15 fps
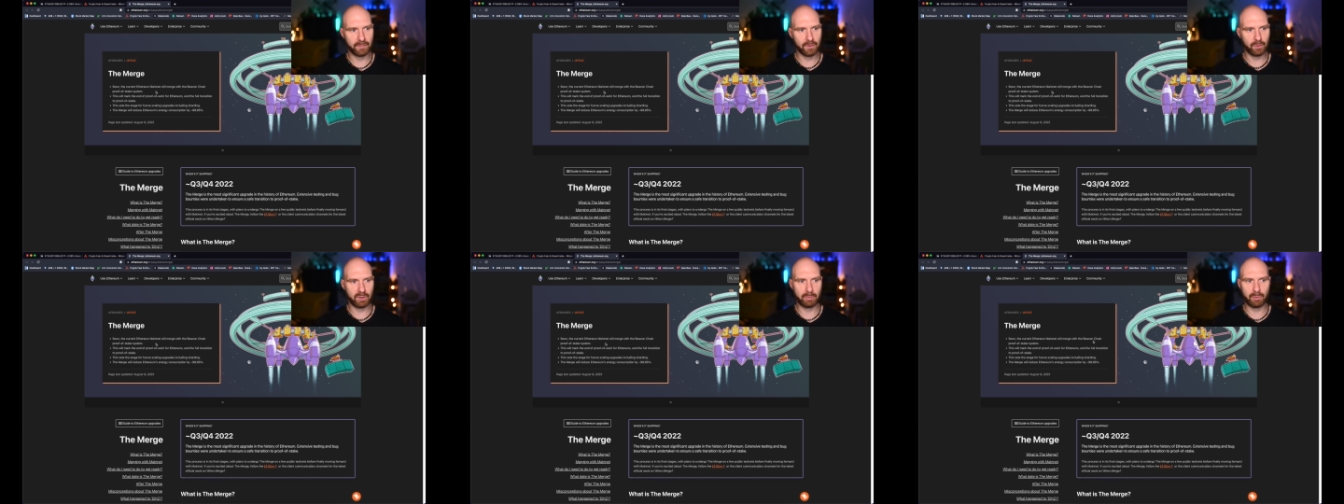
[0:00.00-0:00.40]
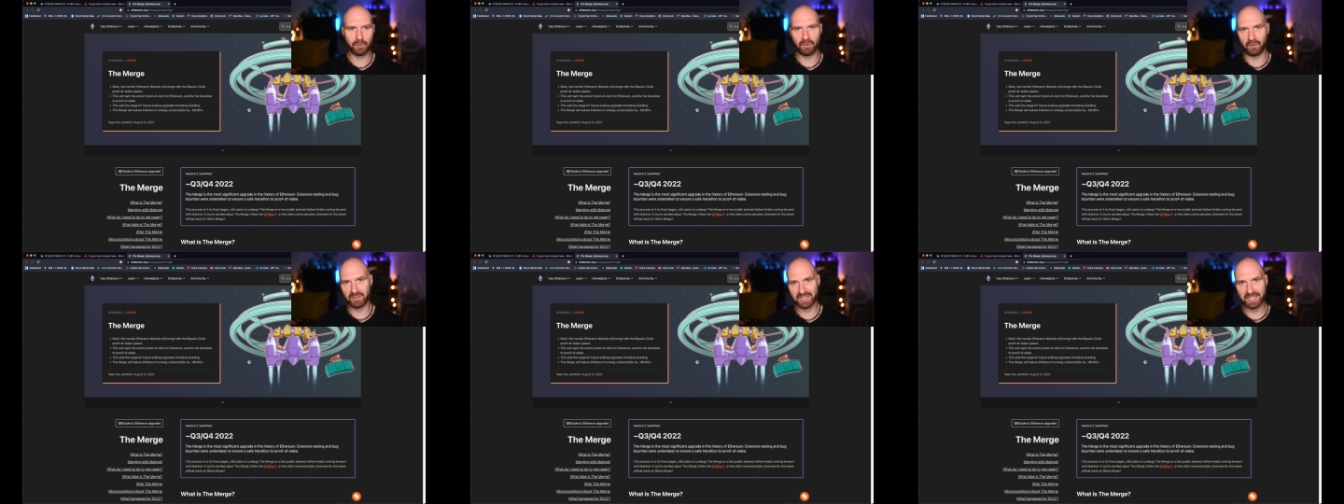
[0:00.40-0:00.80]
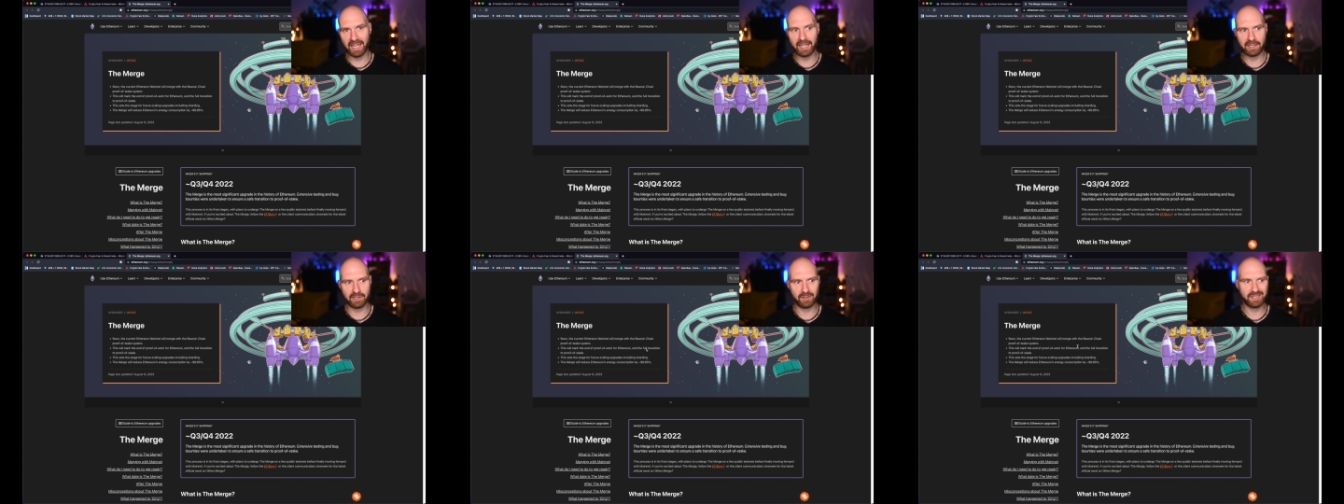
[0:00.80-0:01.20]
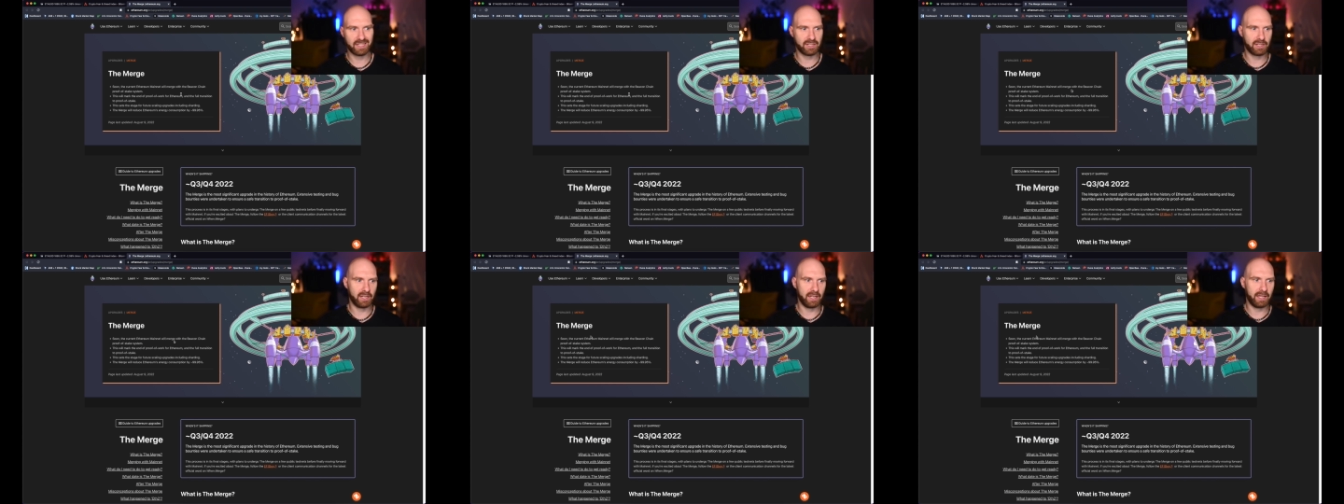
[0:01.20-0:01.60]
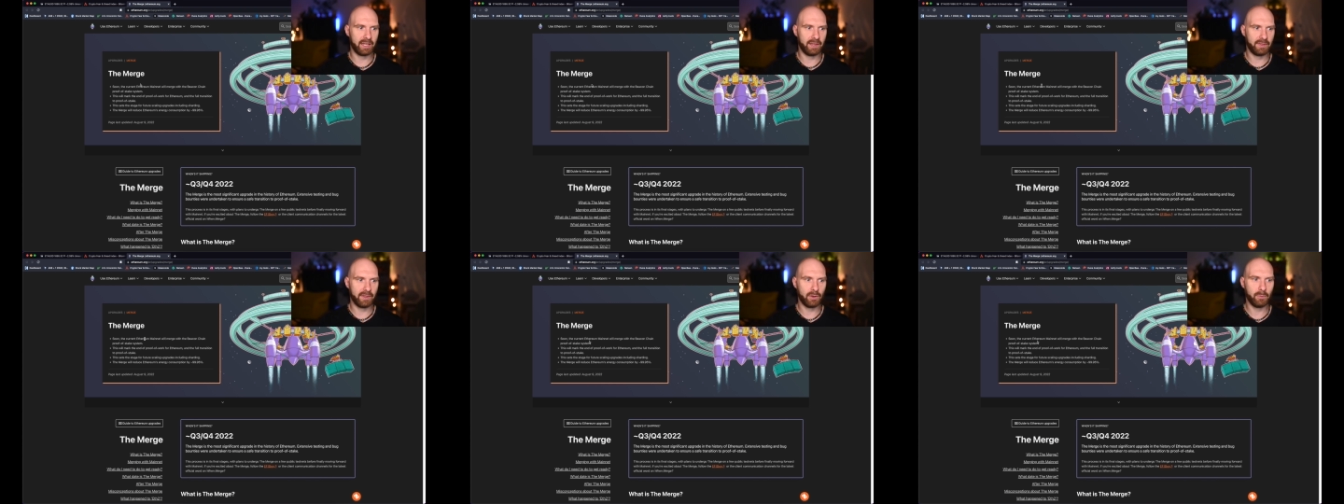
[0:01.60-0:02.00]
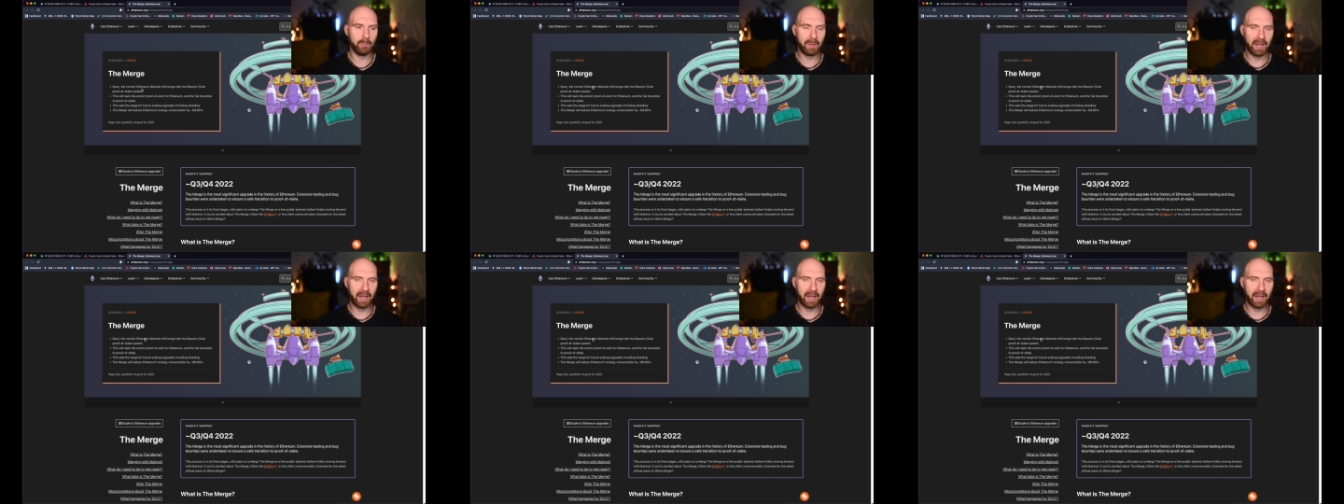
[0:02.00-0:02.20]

to the proof of stake, so essentially Ethereum